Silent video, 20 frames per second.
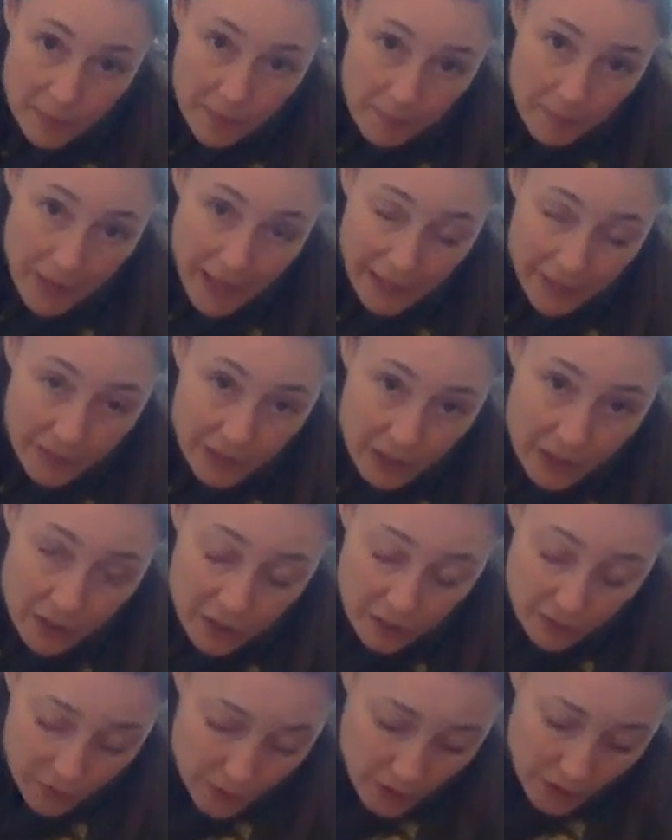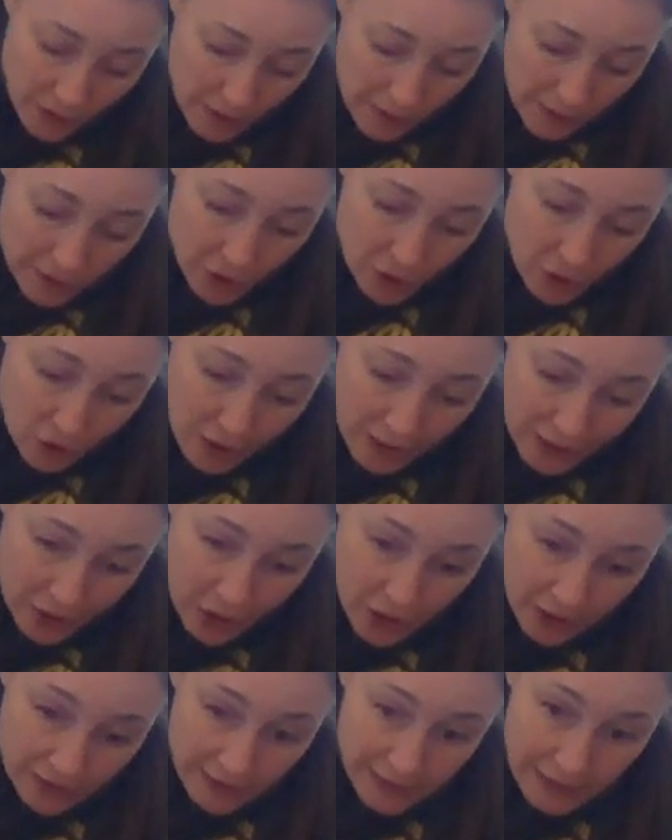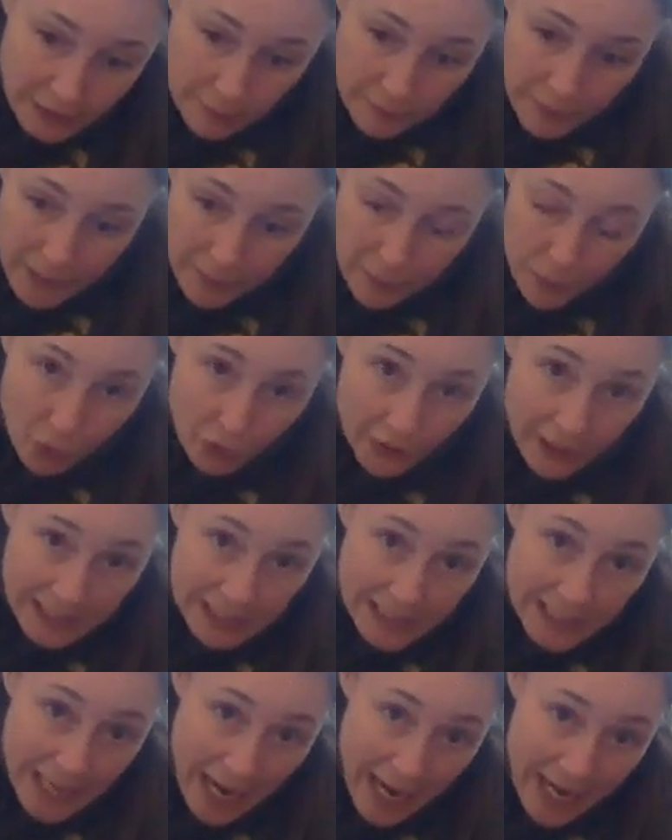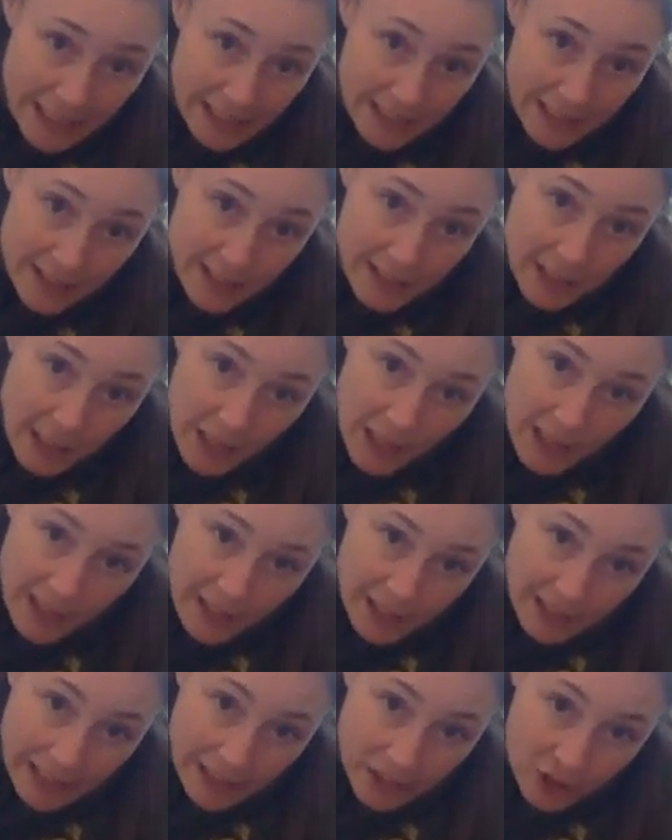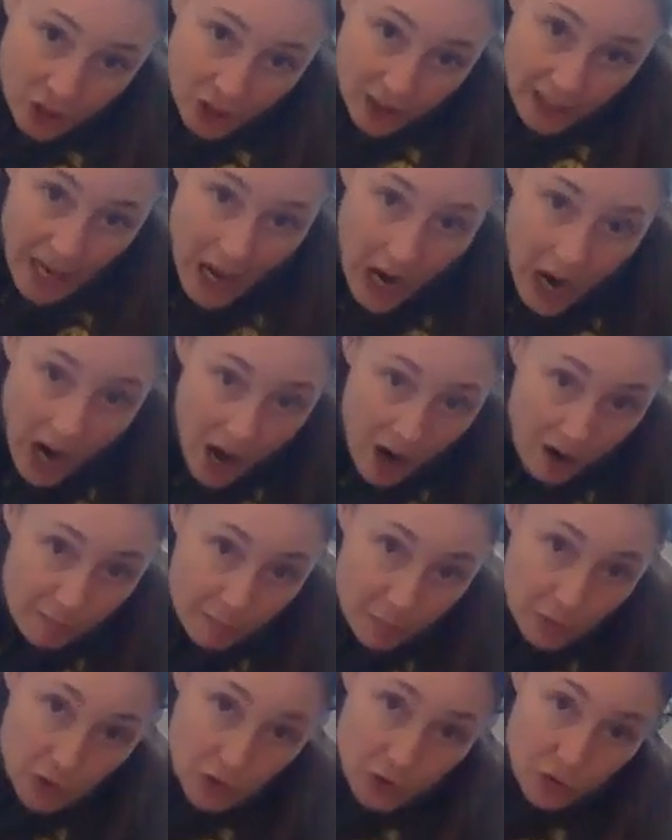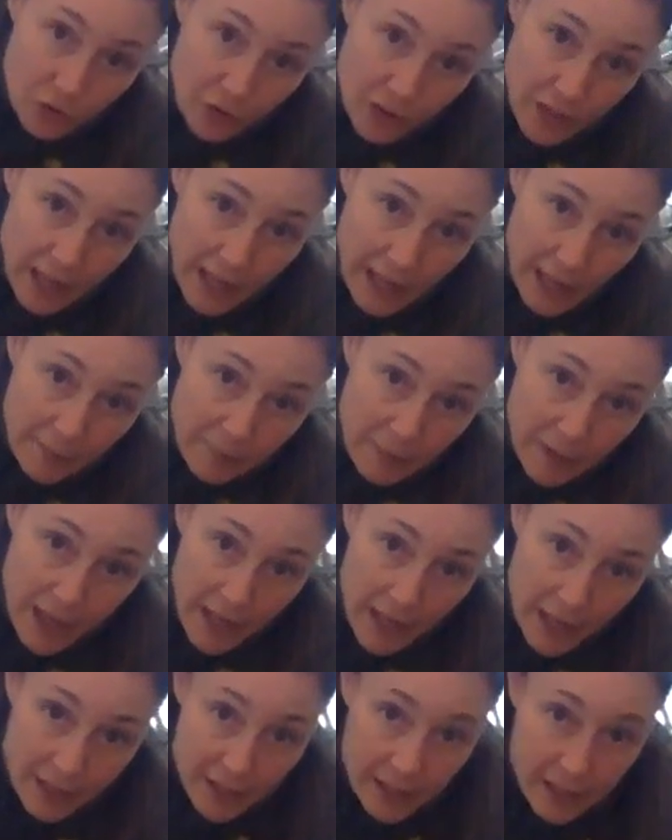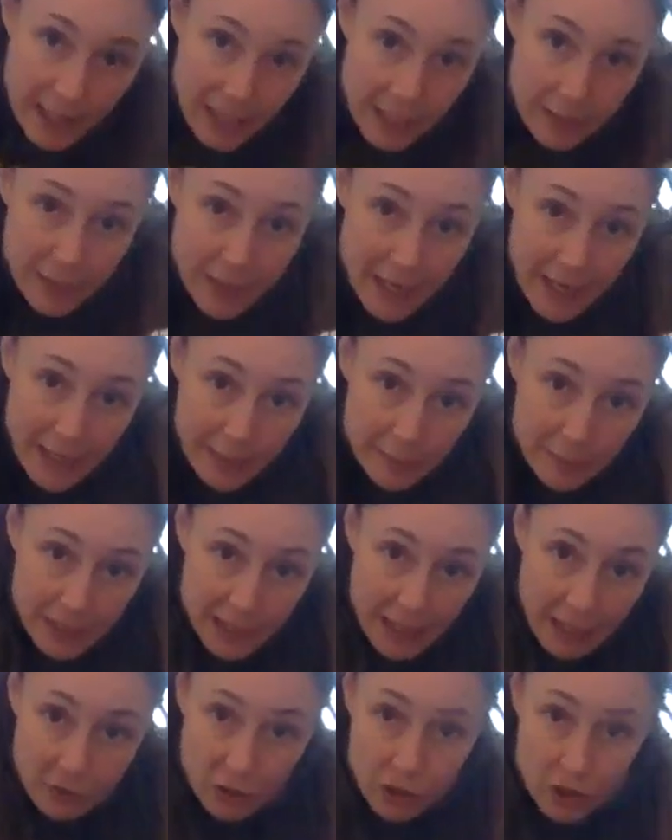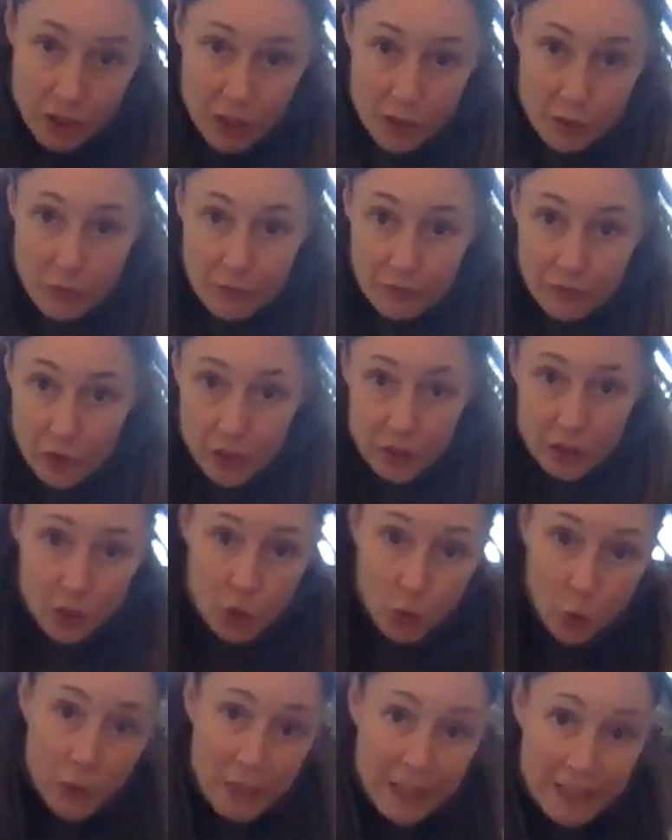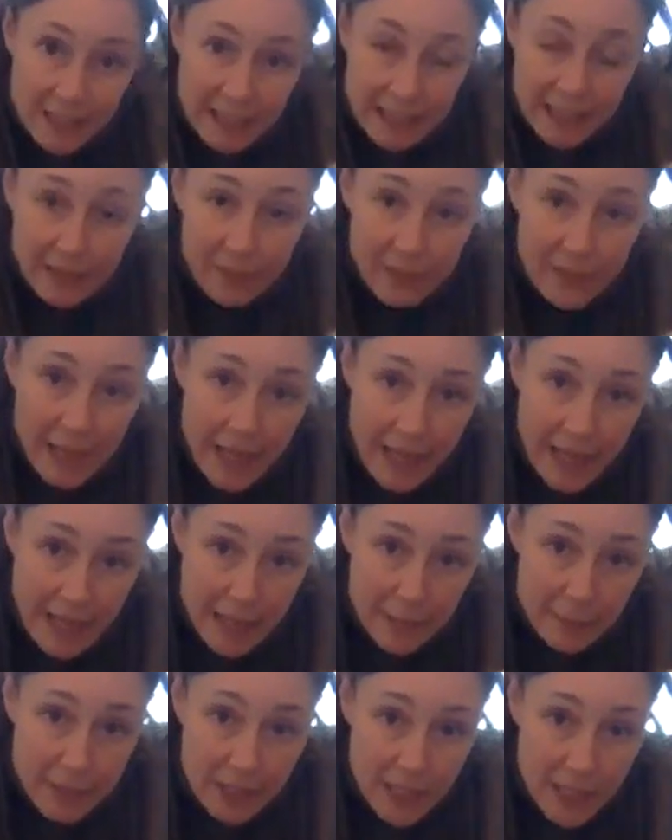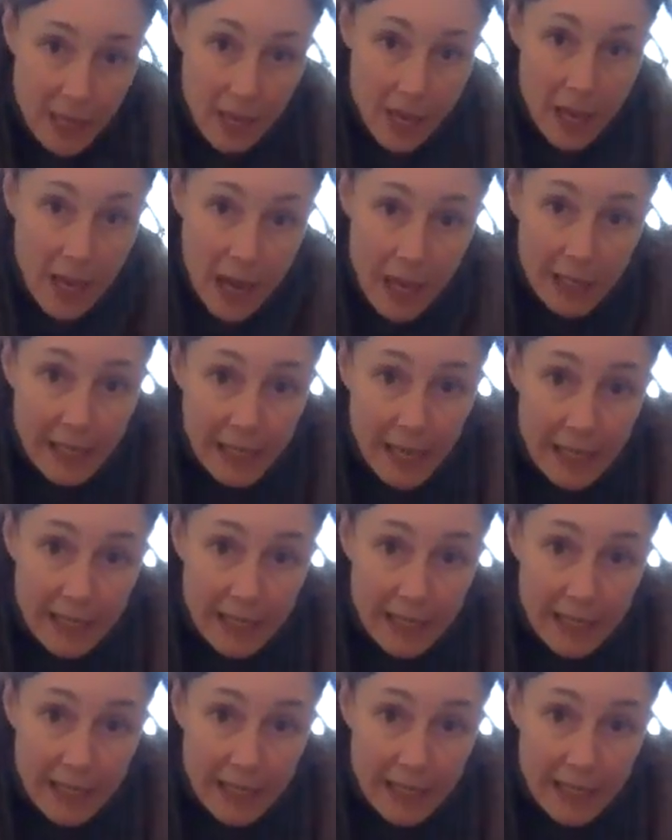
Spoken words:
make the stretch a little bit more intense, gets your calf muscle there. You keep your hips level so you avoid twisting in the hips, and